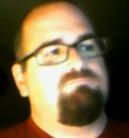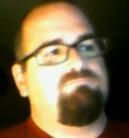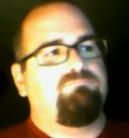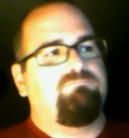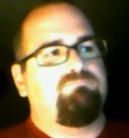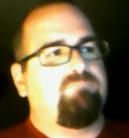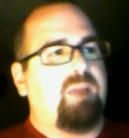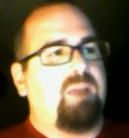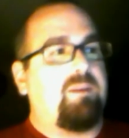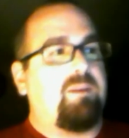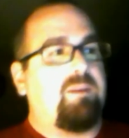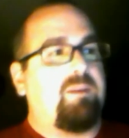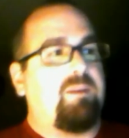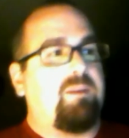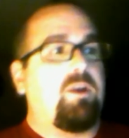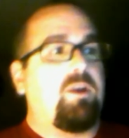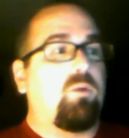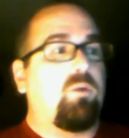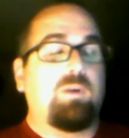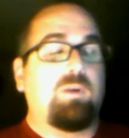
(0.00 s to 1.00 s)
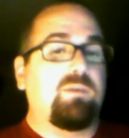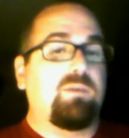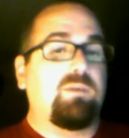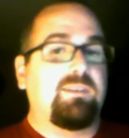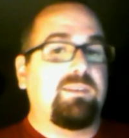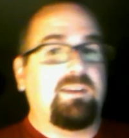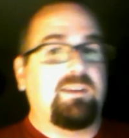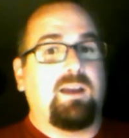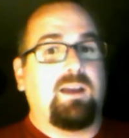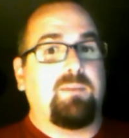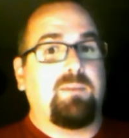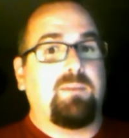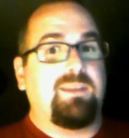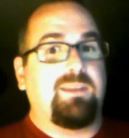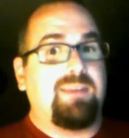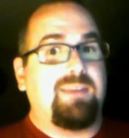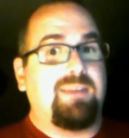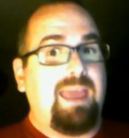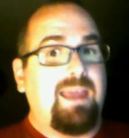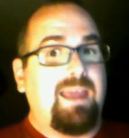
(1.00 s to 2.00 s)
I mean, no real reason to cut him
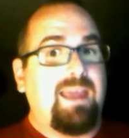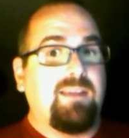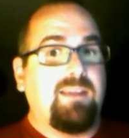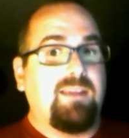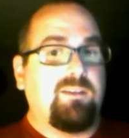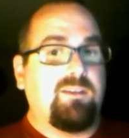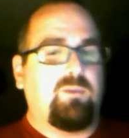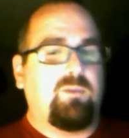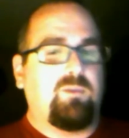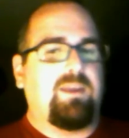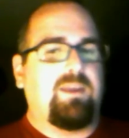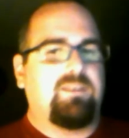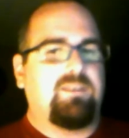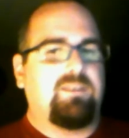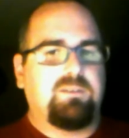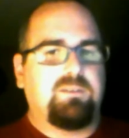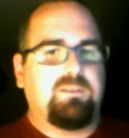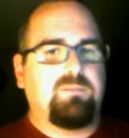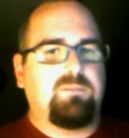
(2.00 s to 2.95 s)
today. You can wait until, I